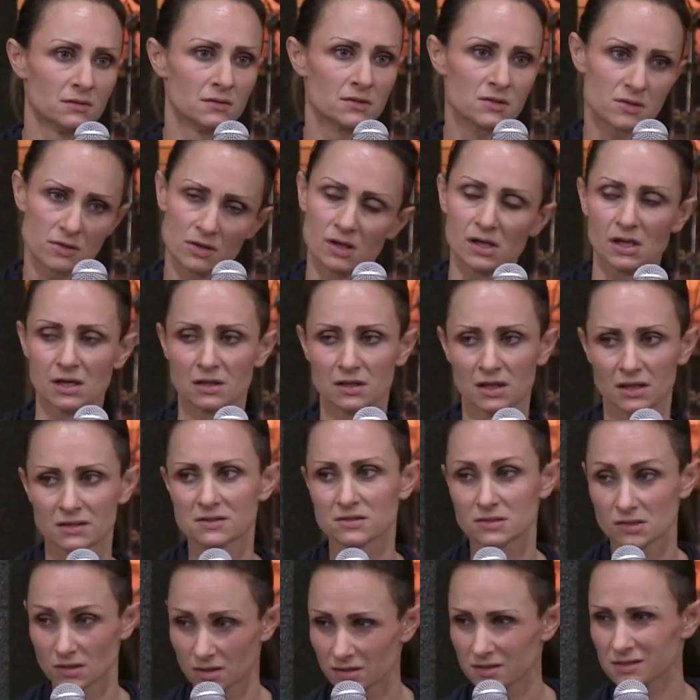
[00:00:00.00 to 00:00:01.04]
Surely that
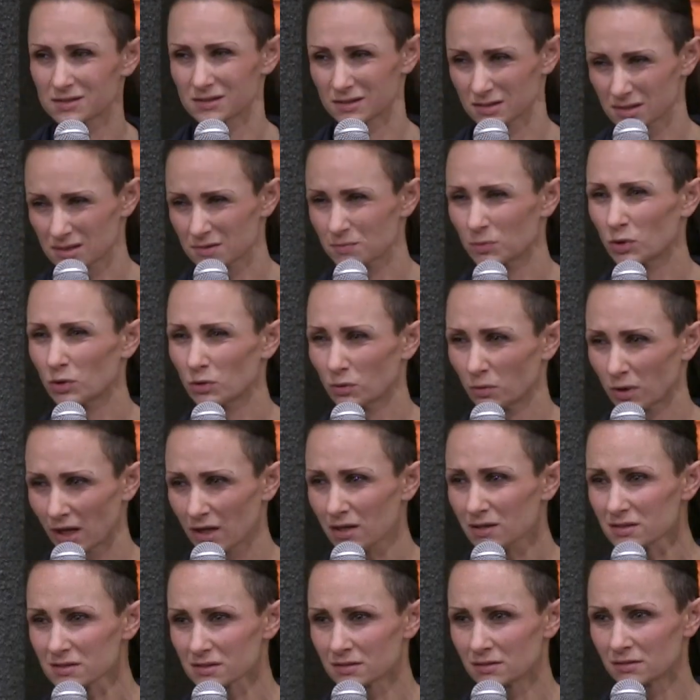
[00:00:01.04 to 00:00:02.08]
starts in small
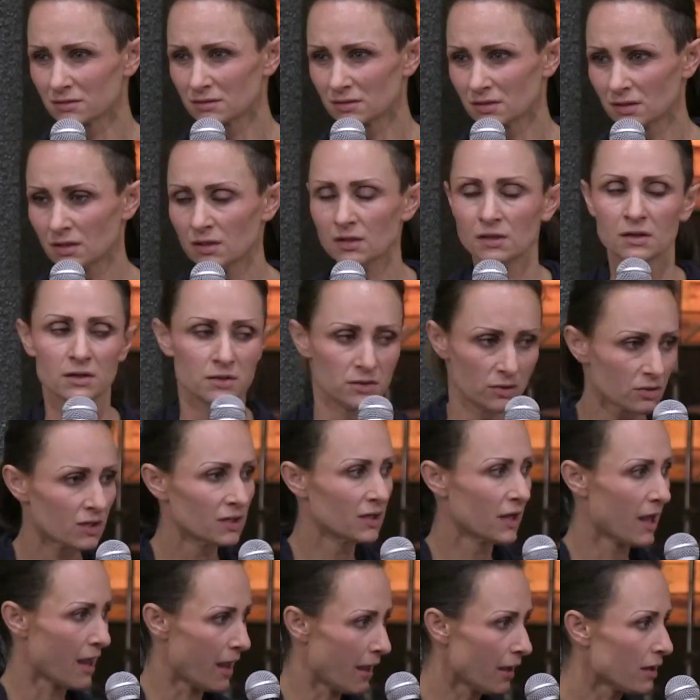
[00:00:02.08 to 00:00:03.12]
ways. You
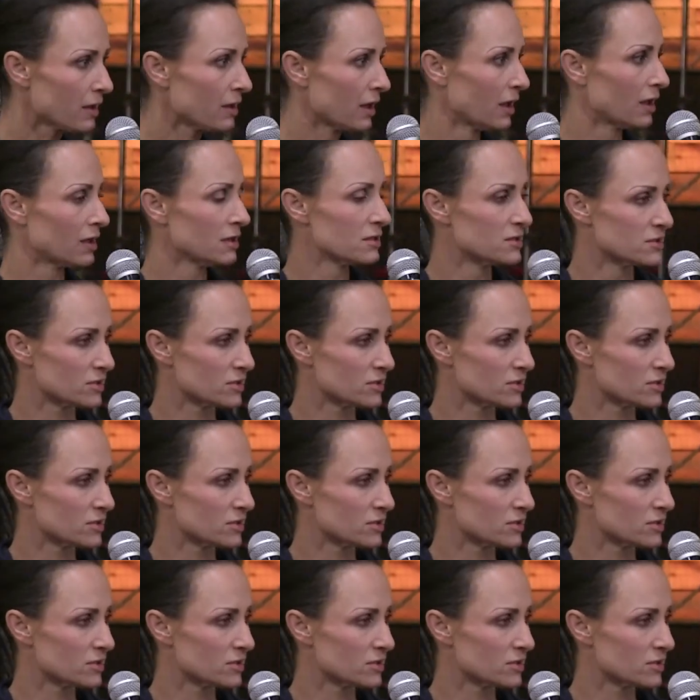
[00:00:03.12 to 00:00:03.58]
can hack at a